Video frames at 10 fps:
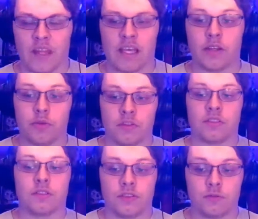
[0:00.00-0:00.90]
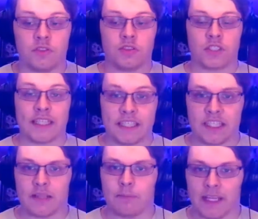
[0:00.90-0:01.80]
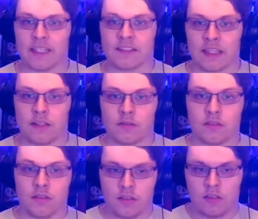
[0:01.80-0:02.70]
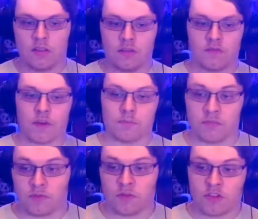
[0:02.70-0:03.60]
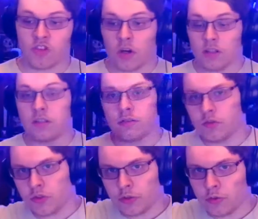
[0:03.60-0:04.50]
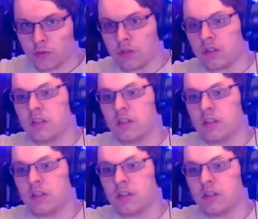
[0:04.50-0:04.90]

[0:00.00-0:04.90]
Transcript: how you can change it and make it sound from start to